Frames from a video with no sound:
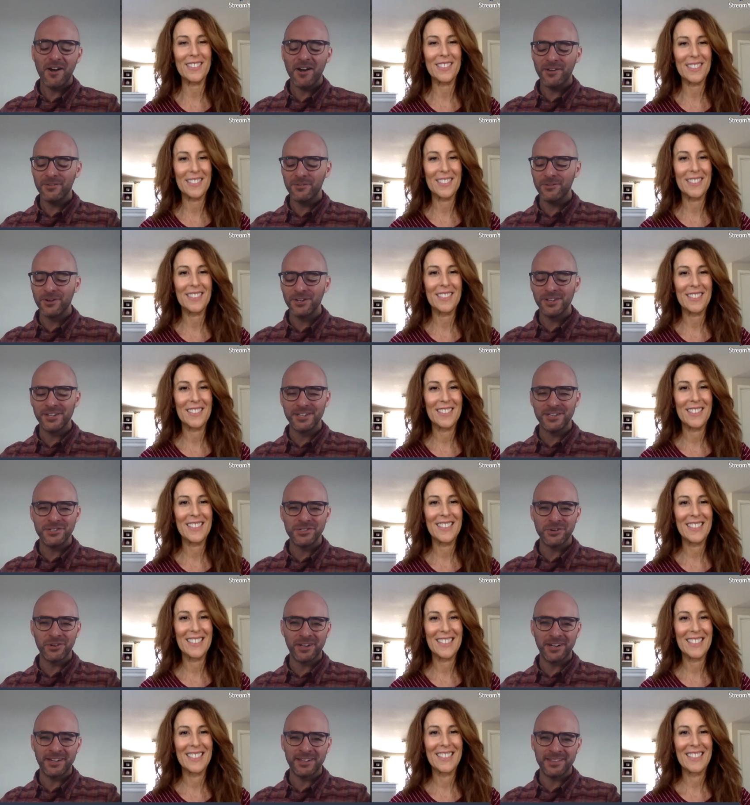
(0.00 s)
Speaker 1: Oh, I really
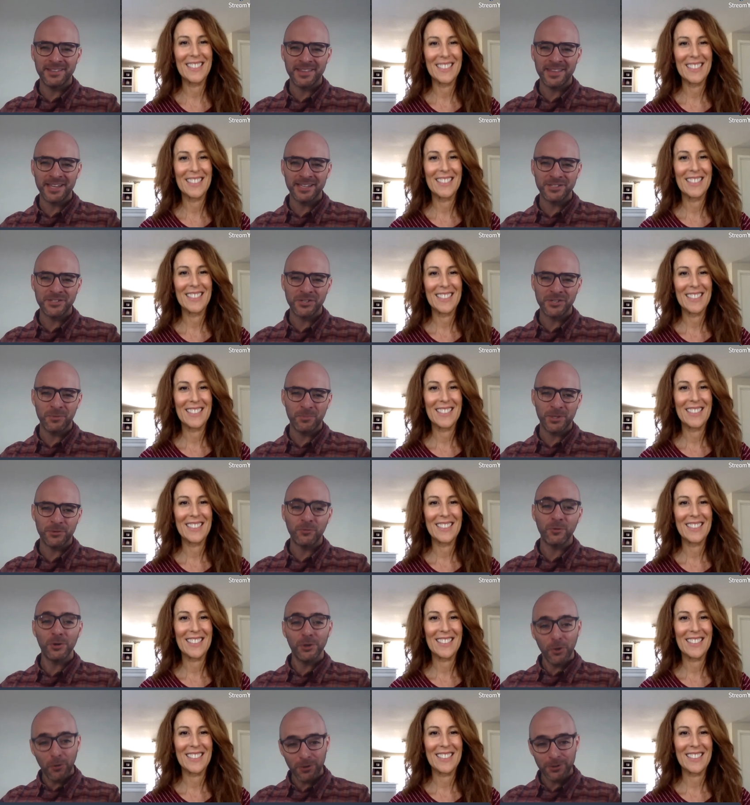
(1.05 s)
enjoyed it. And thanks so much
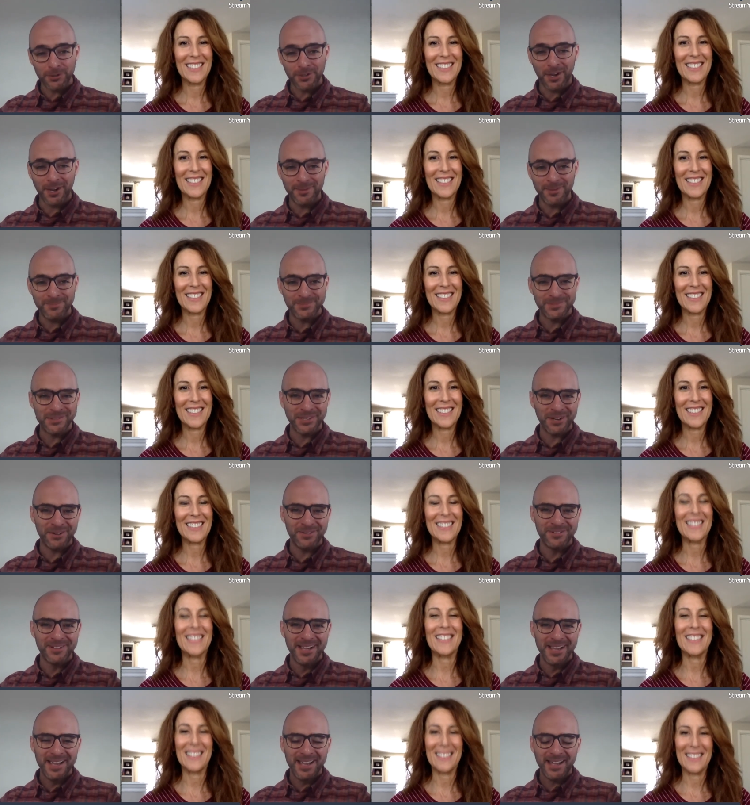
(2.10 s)
for your time.
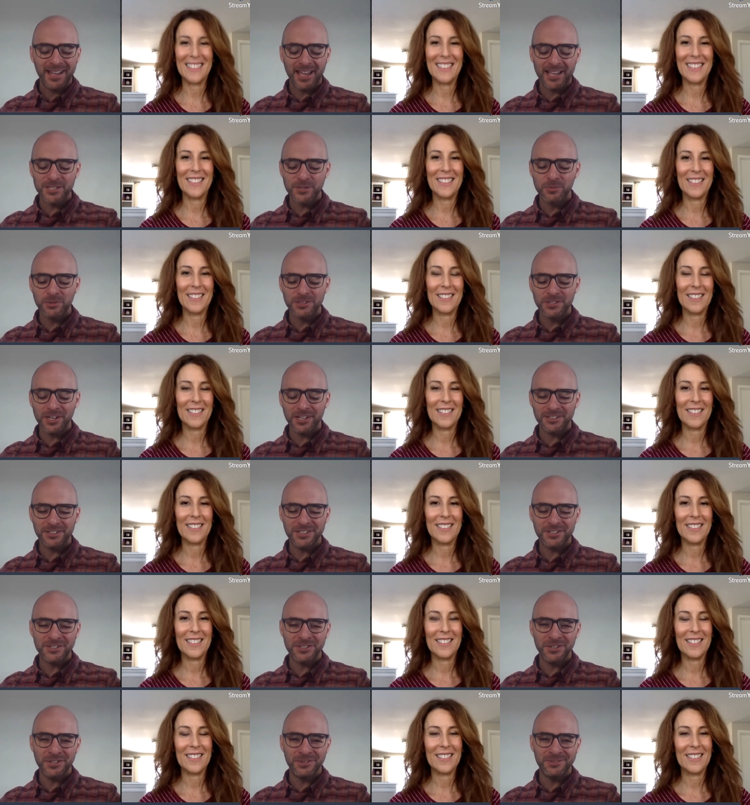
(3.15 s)
So, guys, we'll talk
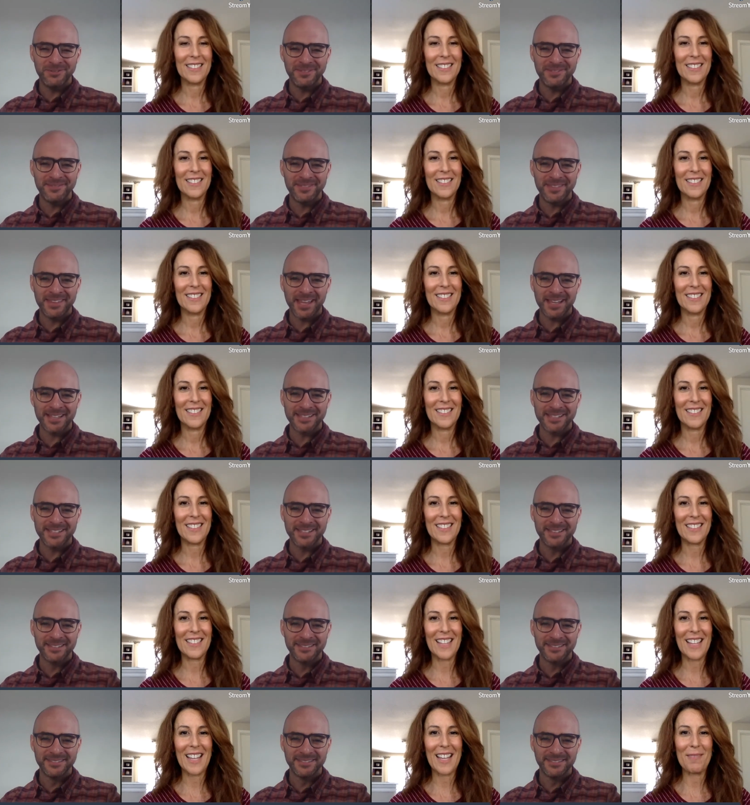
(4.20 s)
to you soon.
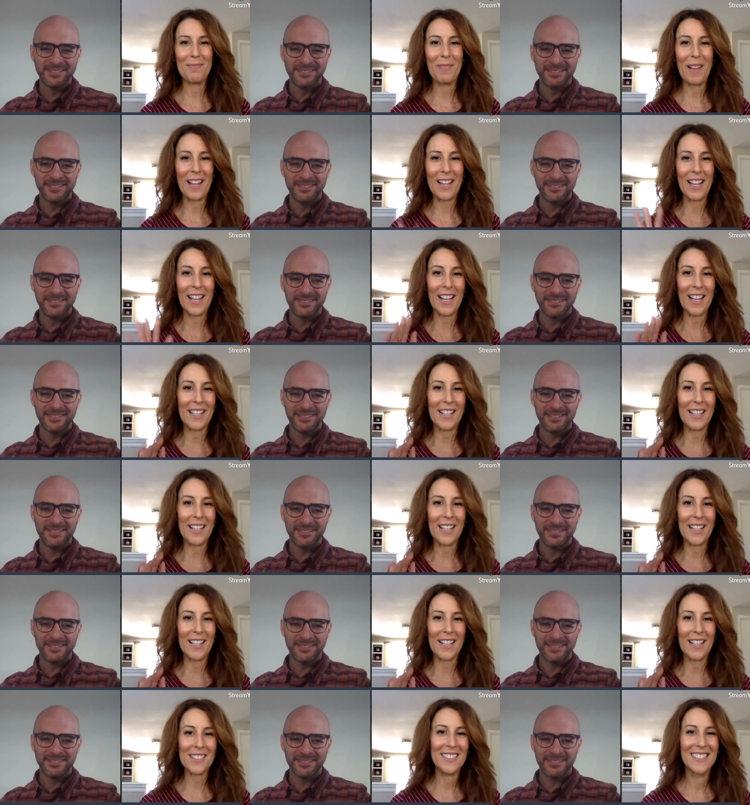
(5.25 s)
Thanks.
Speaker 2: Okay. Bye,
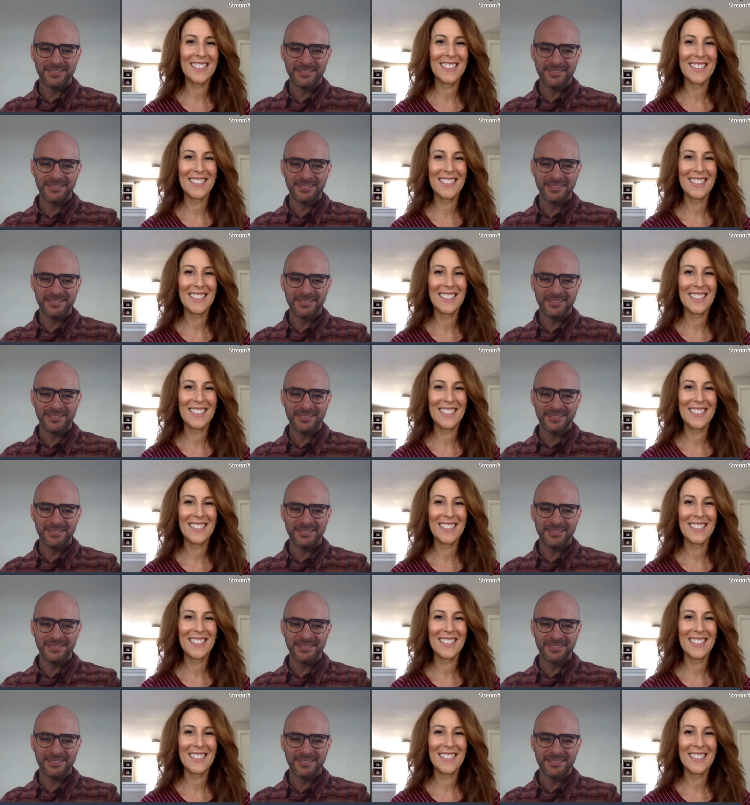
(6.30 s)
guys.